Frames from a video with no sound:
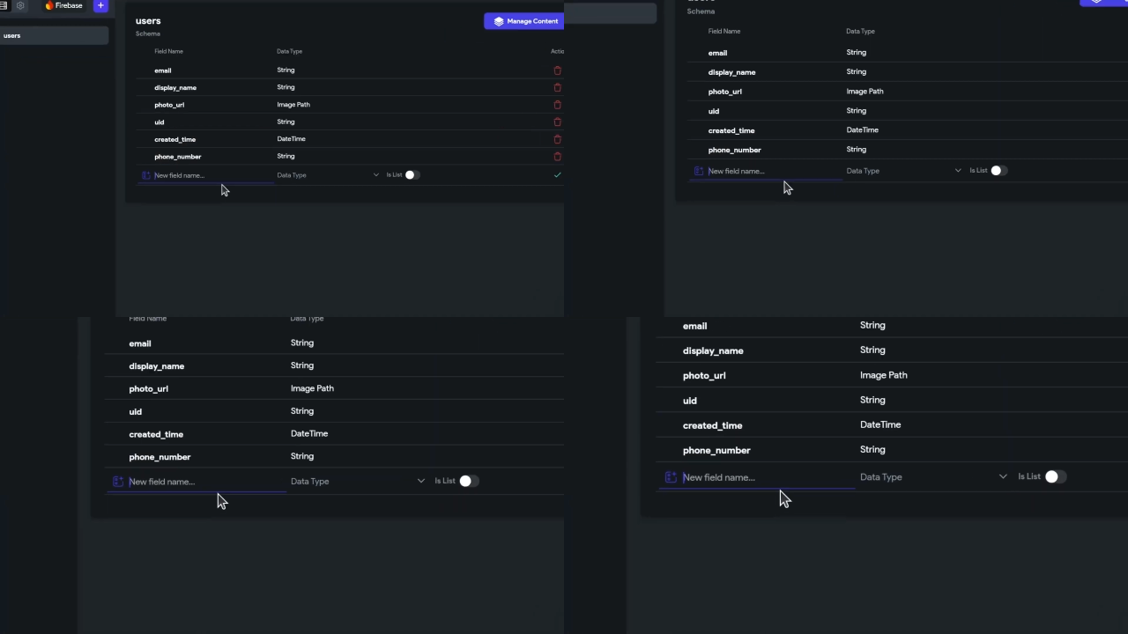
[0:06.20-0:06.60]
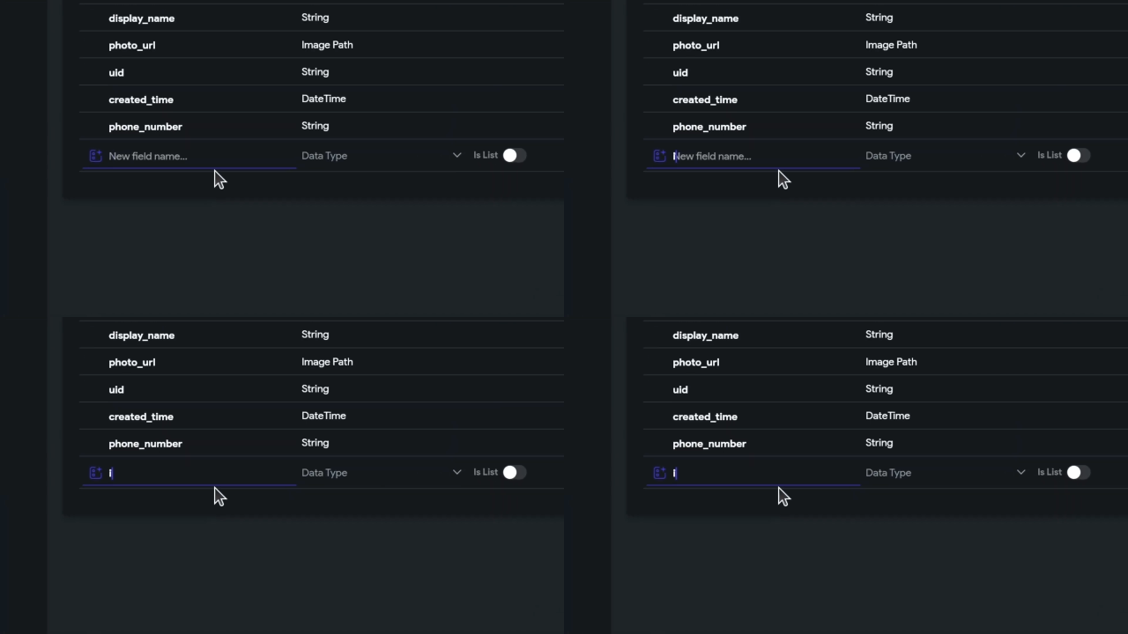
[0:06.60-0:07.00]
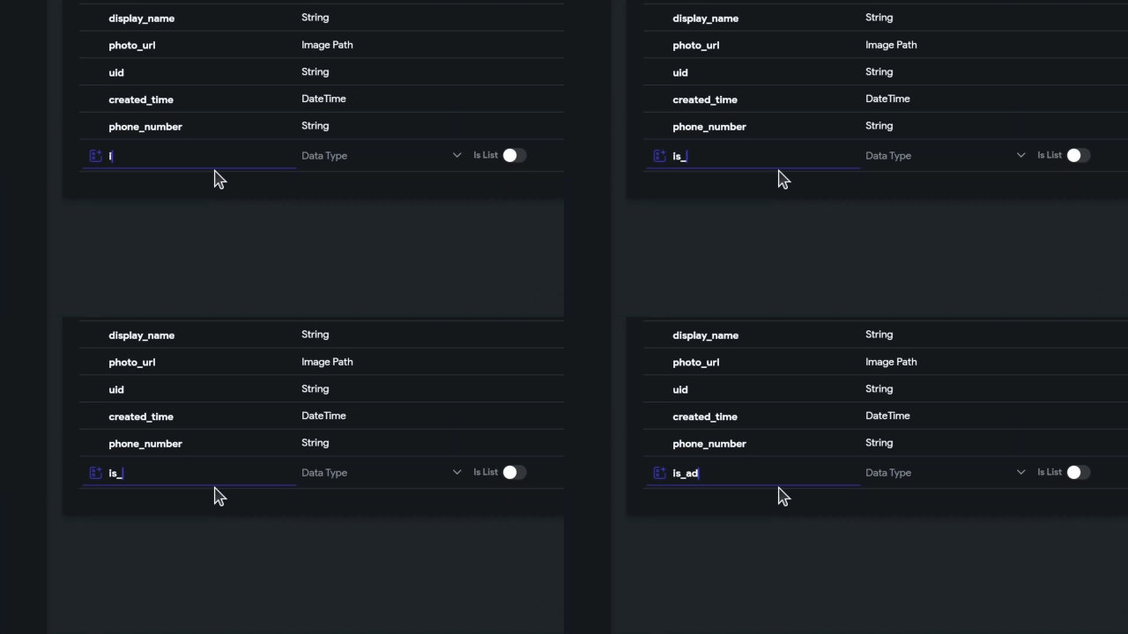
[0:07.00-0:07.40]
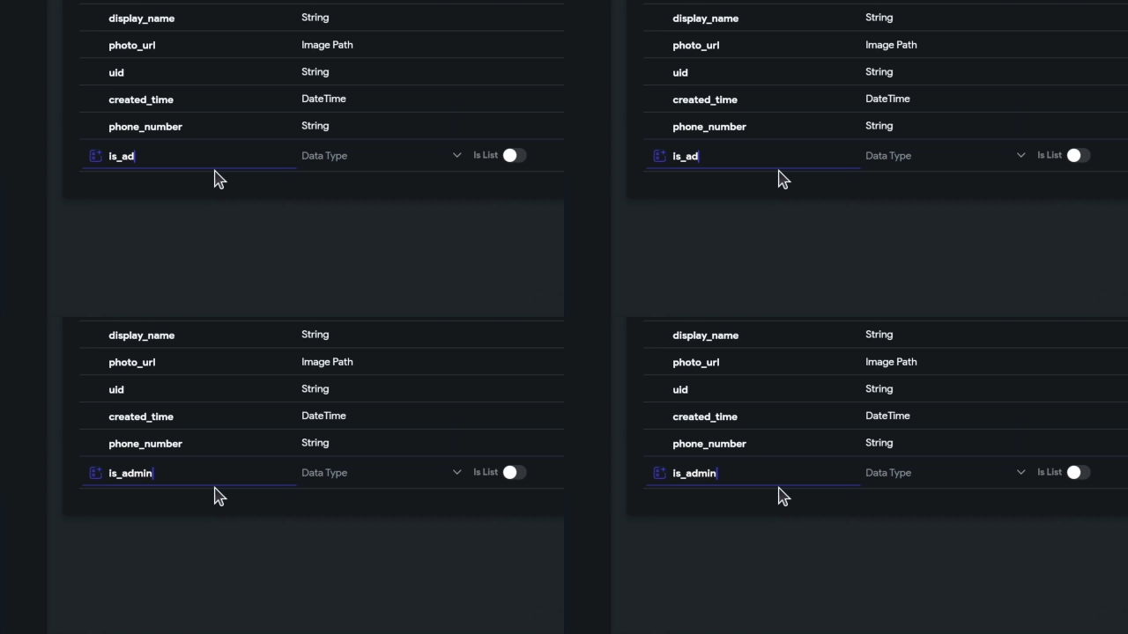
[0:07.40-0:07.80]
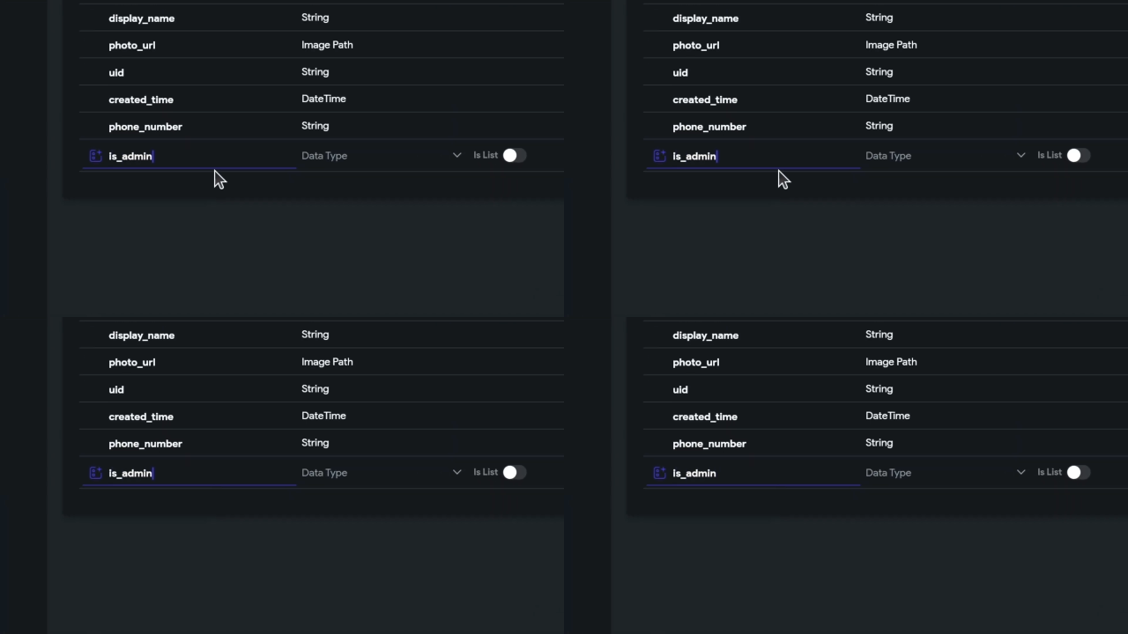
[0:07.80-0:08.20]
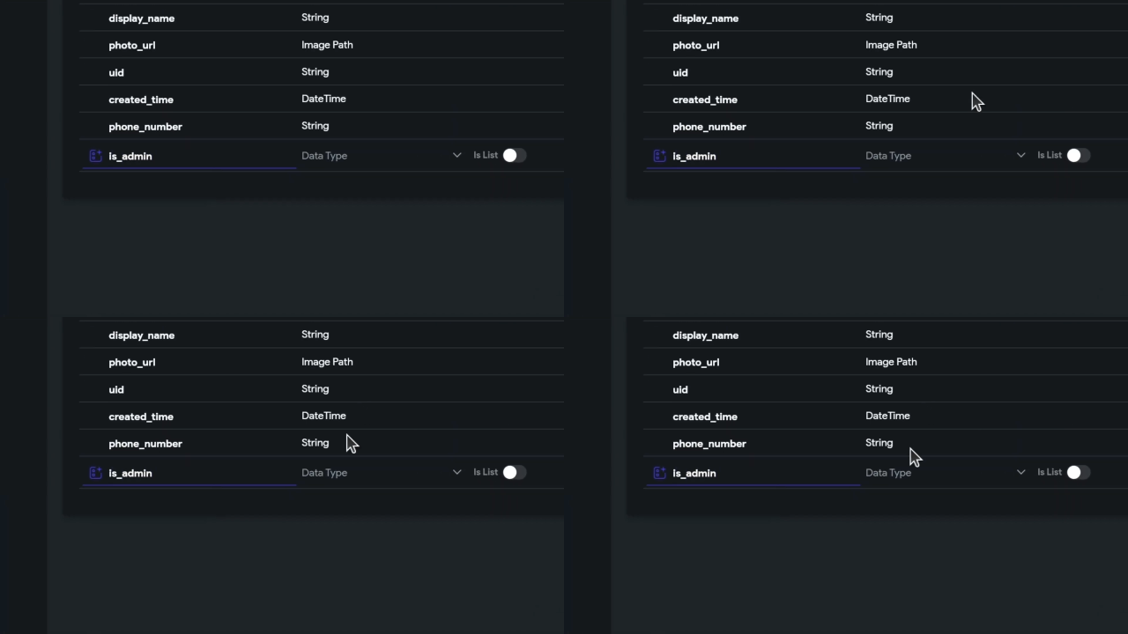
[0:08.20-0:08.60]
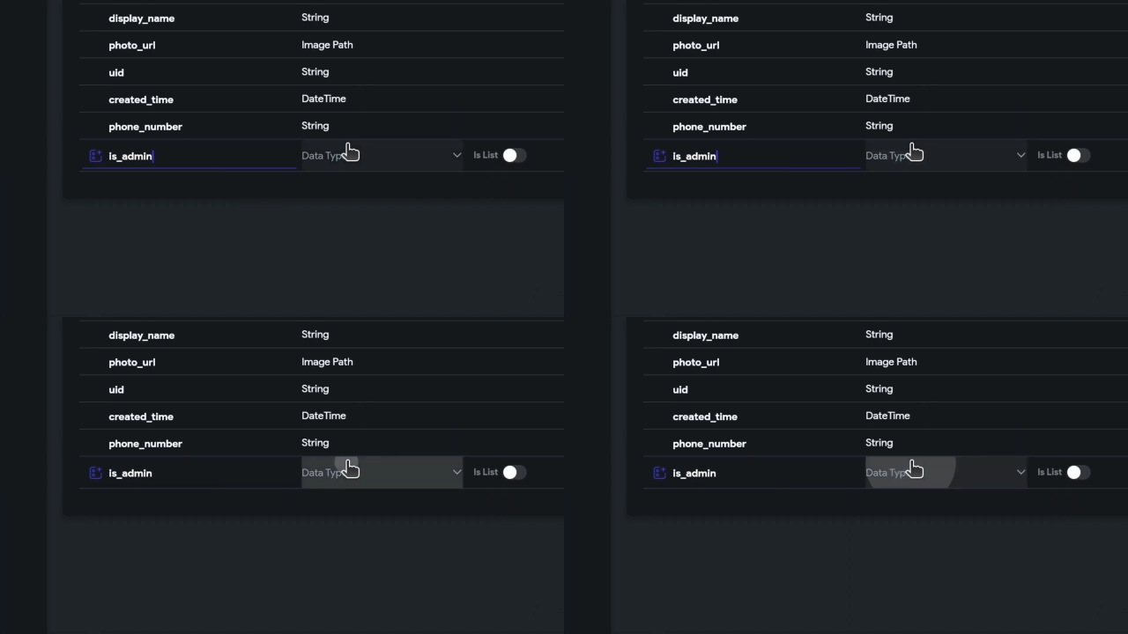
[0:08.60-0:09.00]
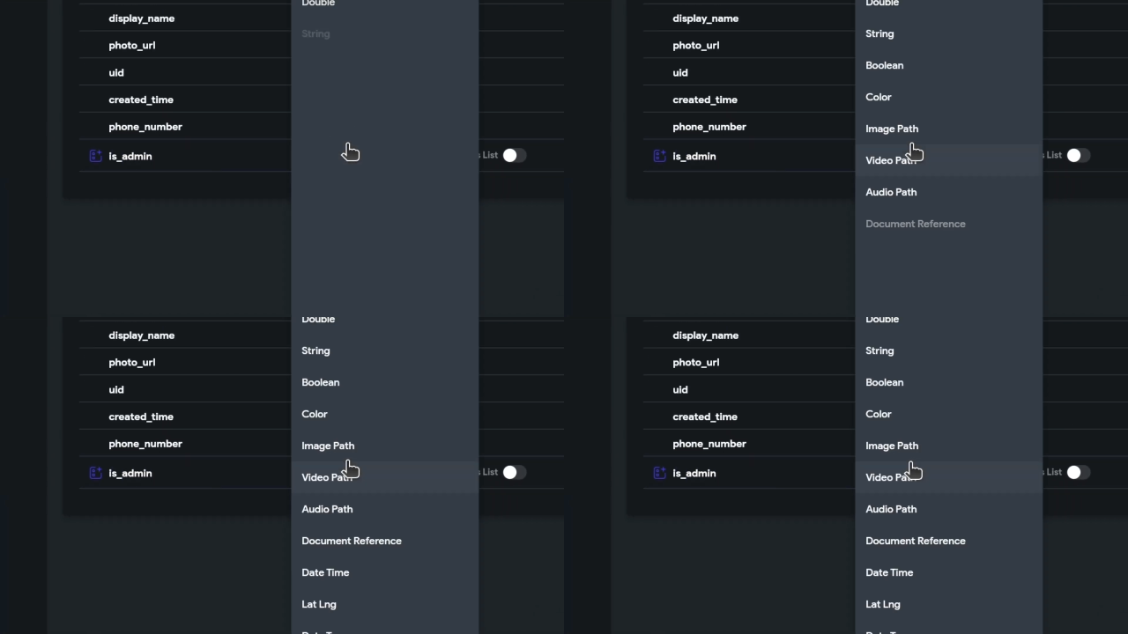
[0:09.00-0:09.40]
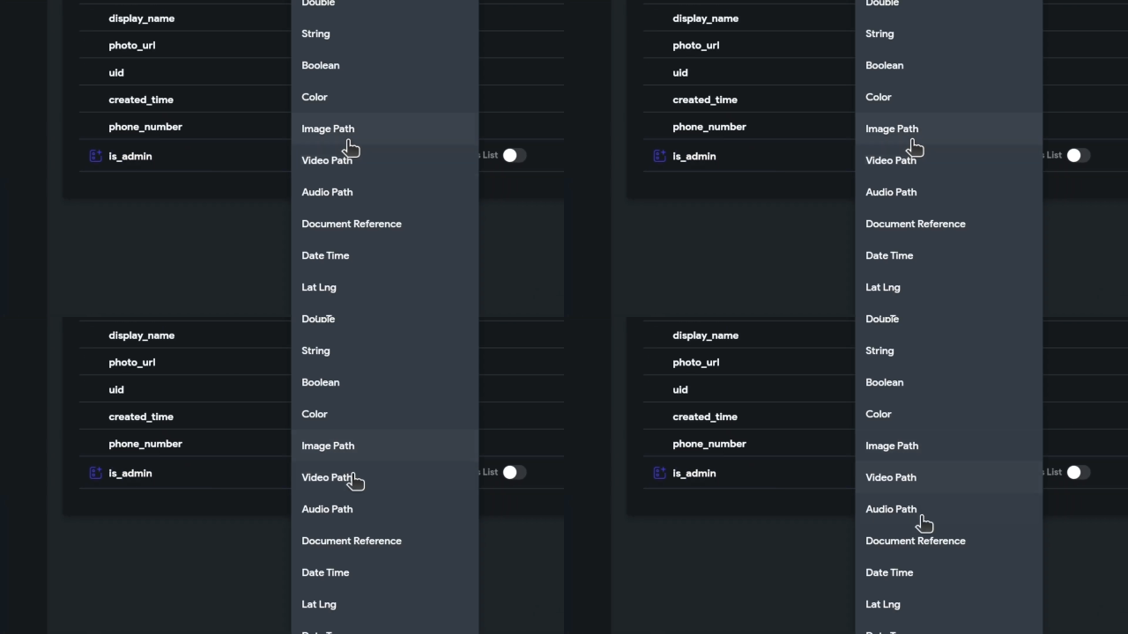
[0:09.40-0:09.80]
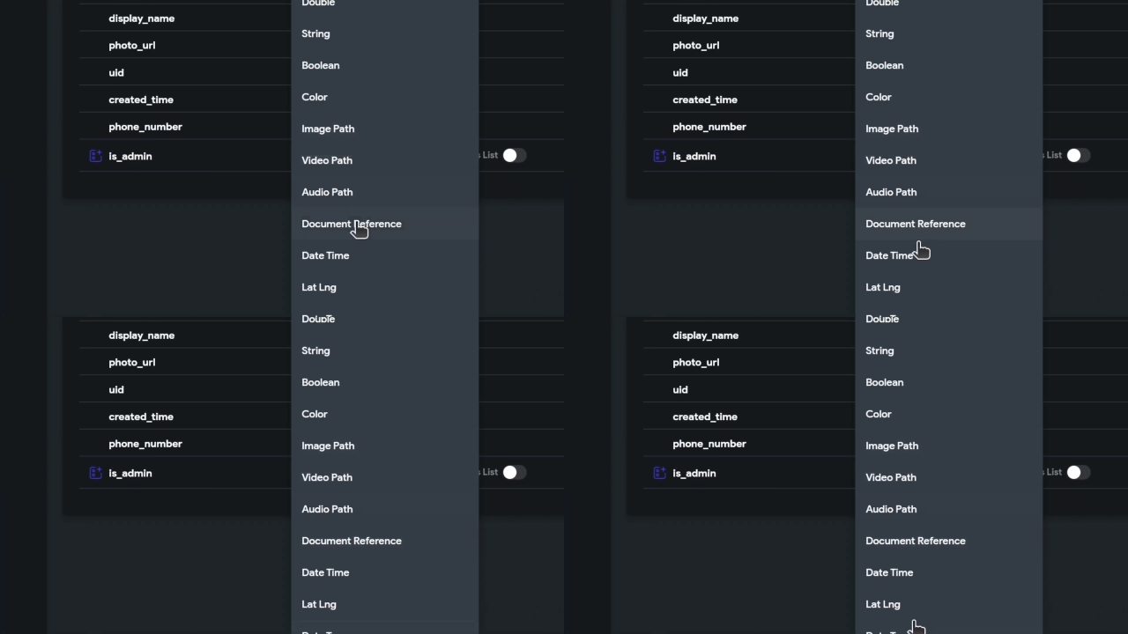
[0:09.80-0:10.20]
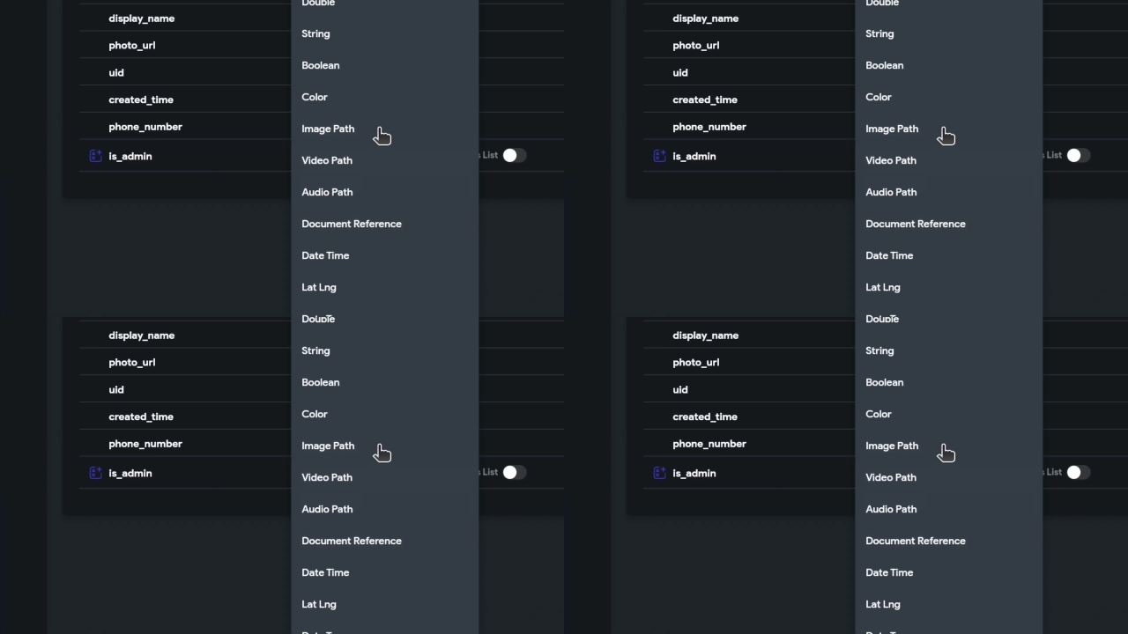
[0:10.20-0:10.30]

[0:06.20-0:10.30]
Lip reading: [unreadable: no face in view]